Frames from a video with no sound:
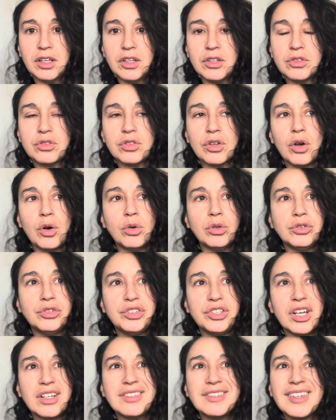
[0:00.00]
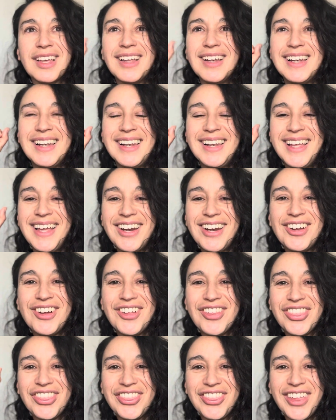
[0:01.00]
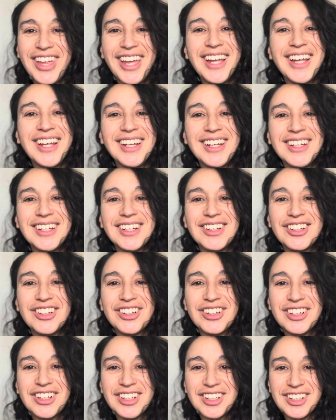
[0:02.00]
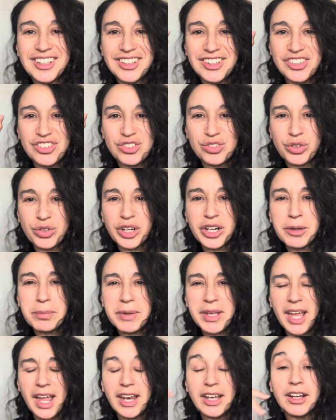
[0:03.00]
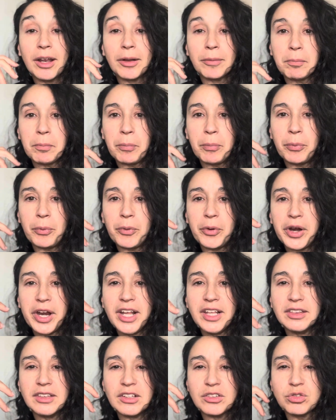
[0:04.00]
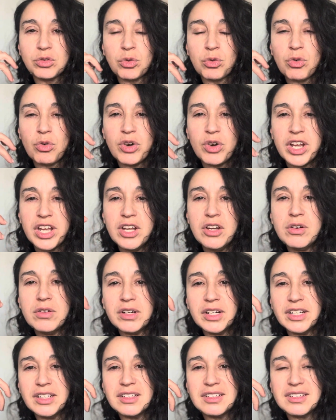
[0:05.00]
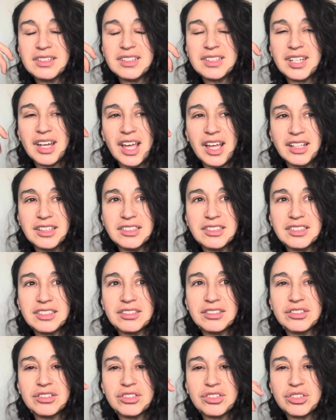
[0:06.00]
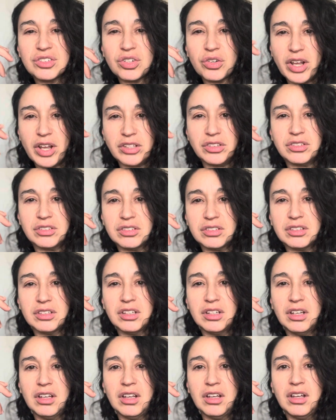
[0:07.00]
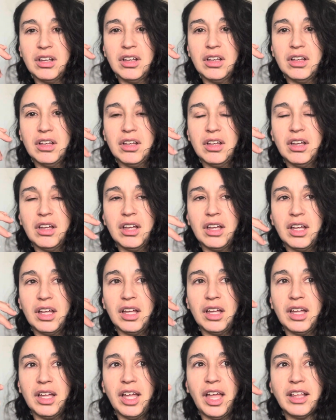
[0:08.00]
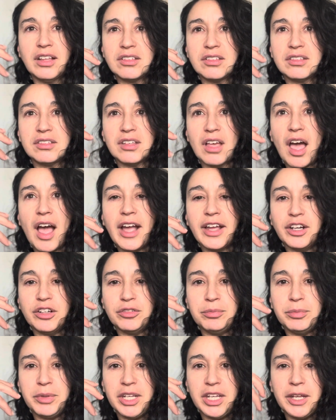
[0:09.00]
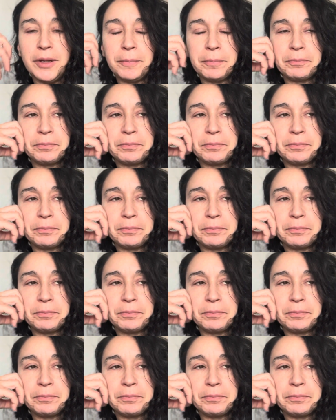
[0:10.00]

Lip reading: So just a little thing could trigger me and like bring this real intense stress inside of me.